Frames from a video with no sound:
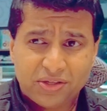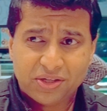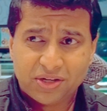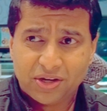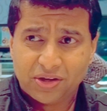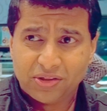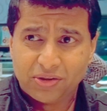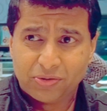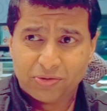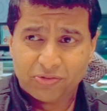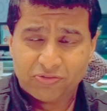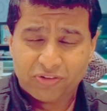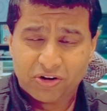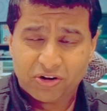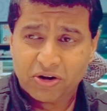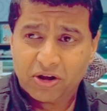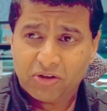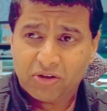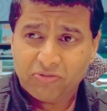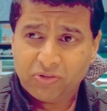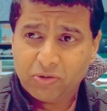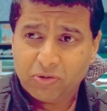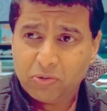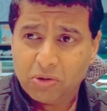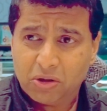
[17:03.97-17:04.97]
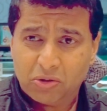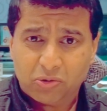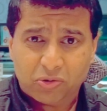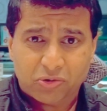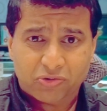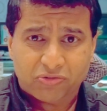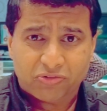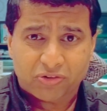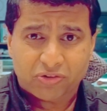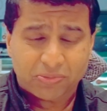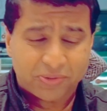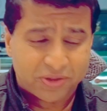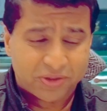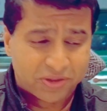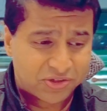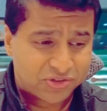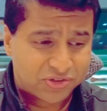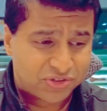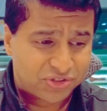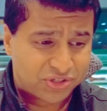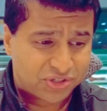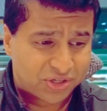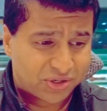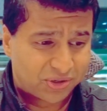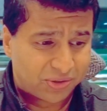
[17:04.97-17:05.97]
know, they were very helpful while we were filming this.
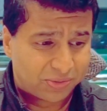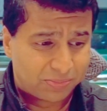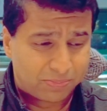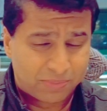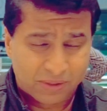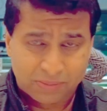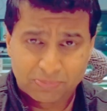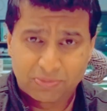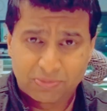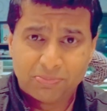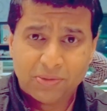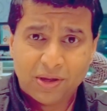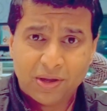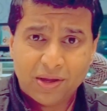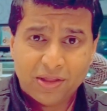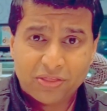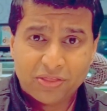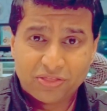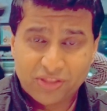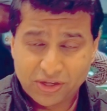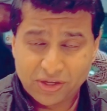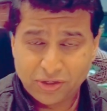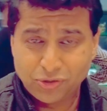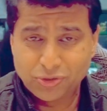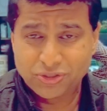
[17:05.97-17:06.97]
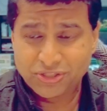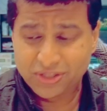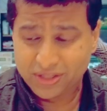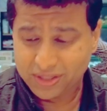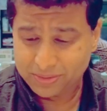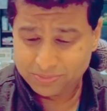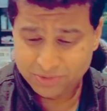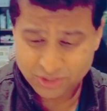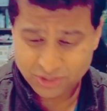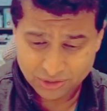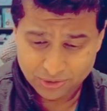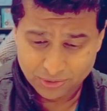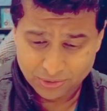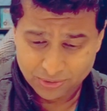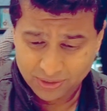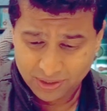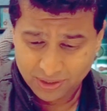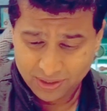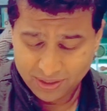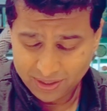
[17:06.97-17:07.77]
So big thank you to them too.